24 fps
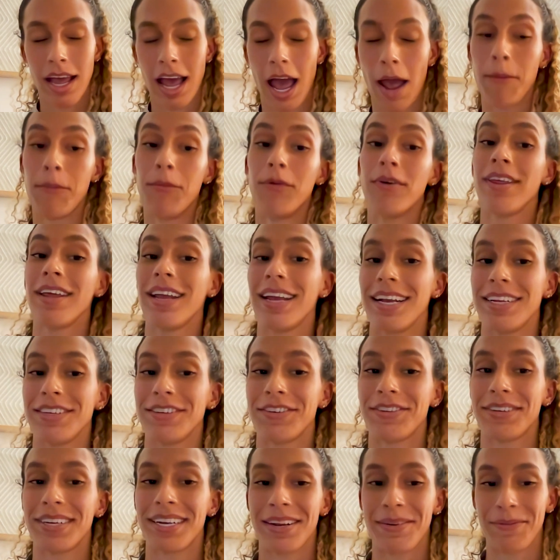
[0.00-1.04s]
I'm really
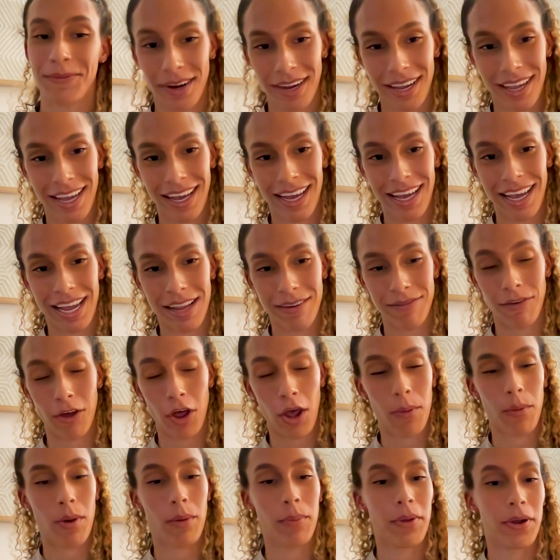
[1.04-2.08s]
interested in working in
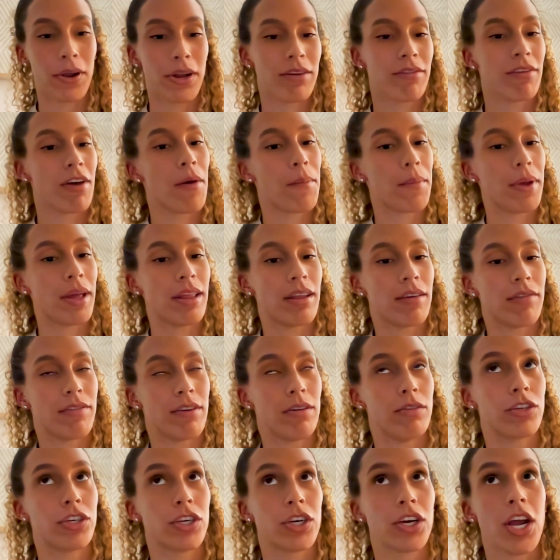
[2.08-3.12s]
volleyball player development in the
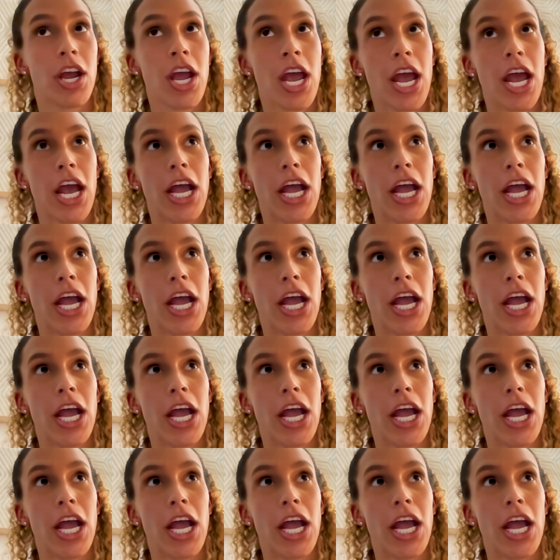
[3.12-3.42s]
future.